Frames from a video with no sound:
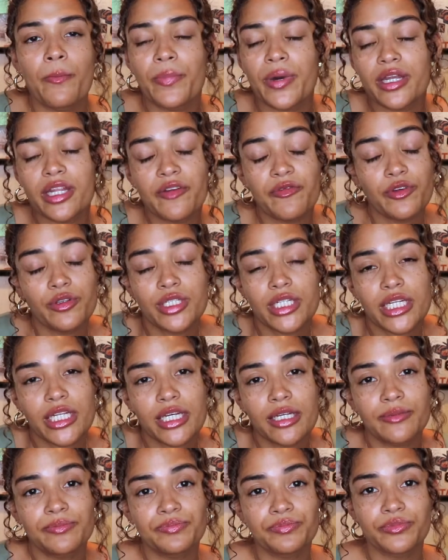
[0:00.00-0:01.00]
but if you
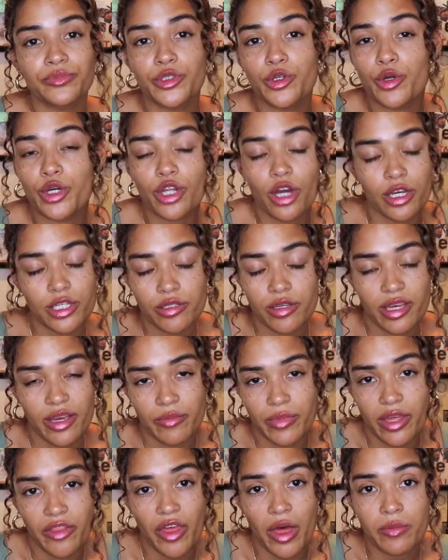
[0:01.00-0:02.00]
didn't, you can also
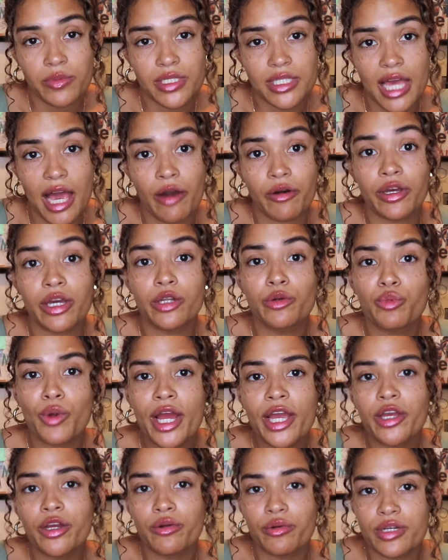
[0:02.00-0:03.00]
give me a thumbs down and
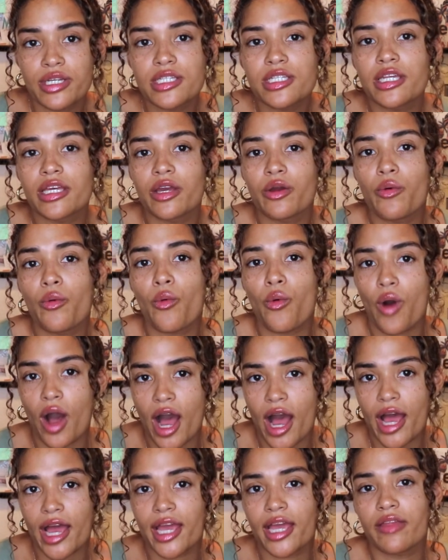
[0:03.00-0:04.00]
write your reasoning
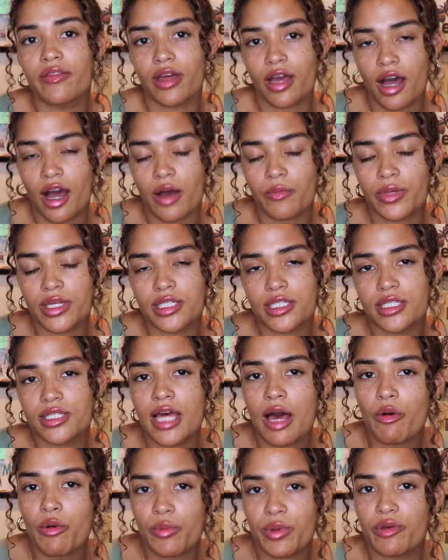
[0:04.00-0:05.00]
why in the comments.
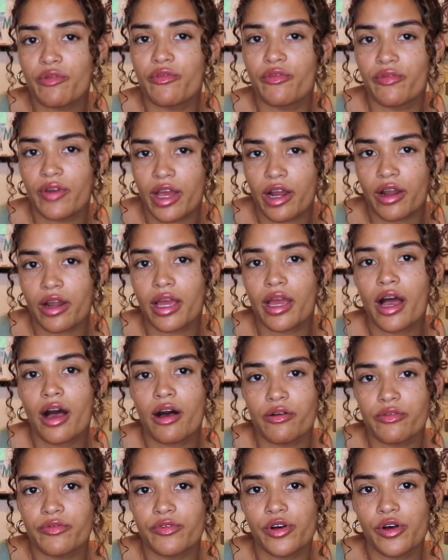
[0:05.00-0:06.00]
That would be very
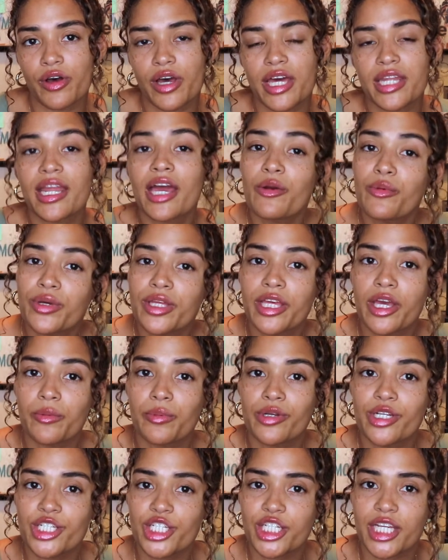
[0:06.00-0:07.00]
helpful and I really
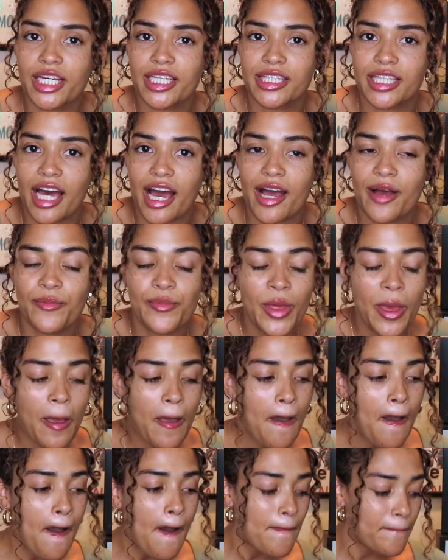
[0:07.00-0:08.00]
appreciate that.
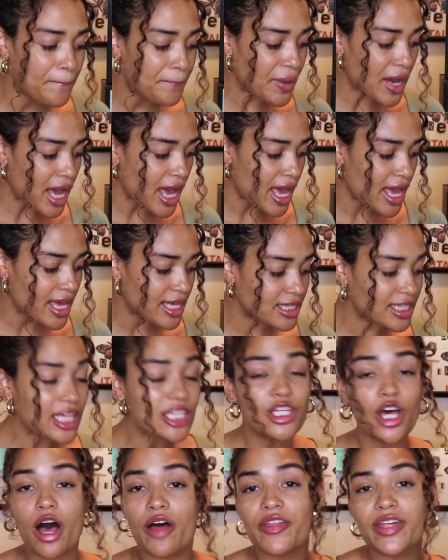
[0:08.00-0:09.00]
But
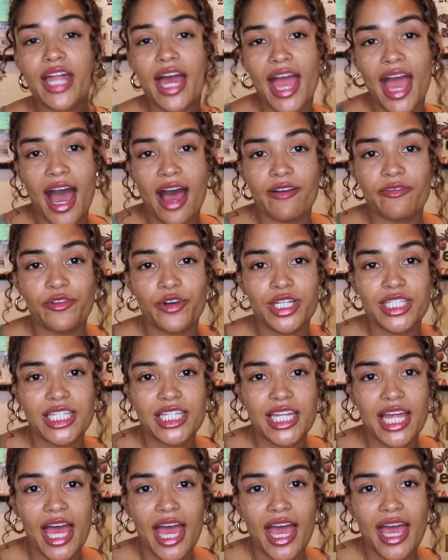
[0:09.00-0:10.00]
that's all that I have for
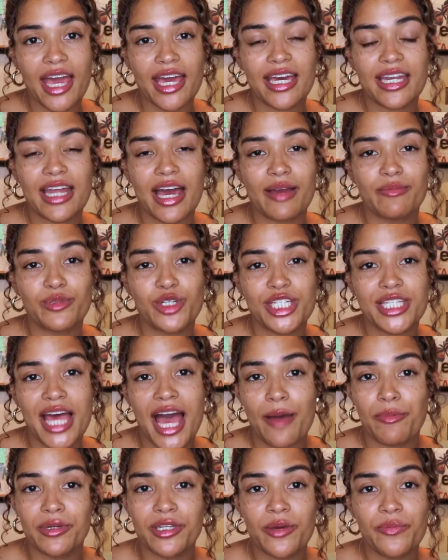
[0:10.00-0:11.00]
today and I'm just
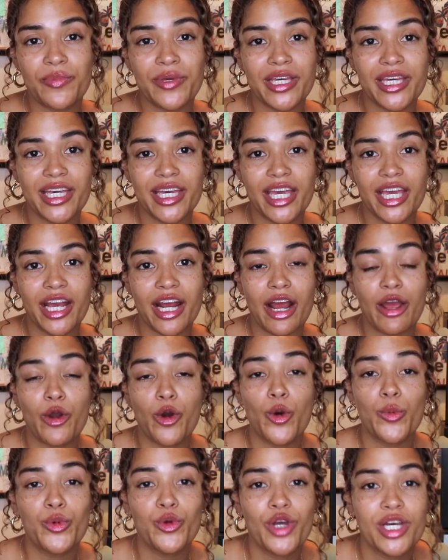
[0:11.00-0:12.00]
happy to be here. I
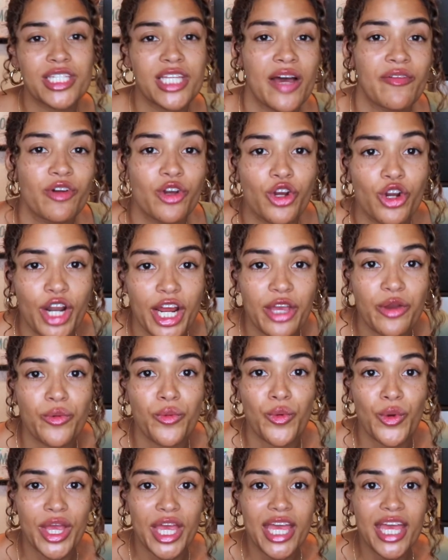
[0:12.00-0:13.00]
hope you guys have a great
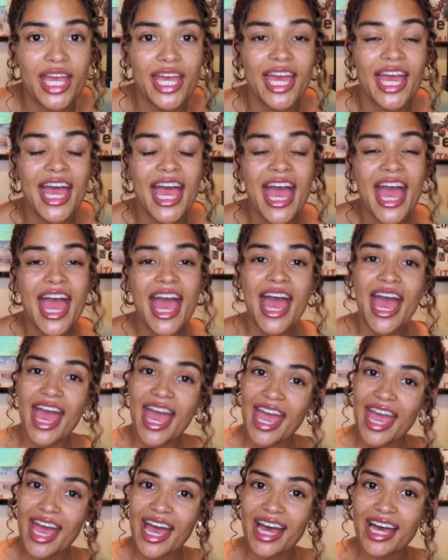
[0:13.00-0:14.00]
week
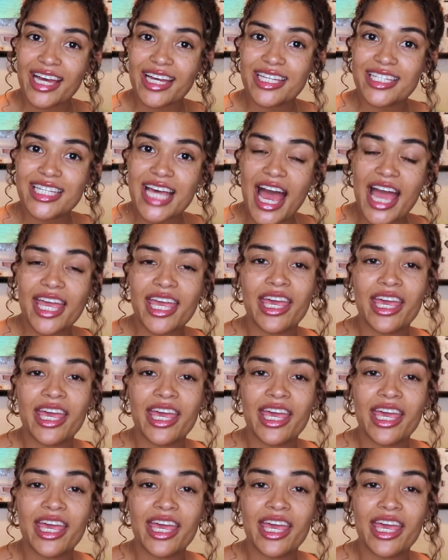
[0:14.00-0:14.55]
and I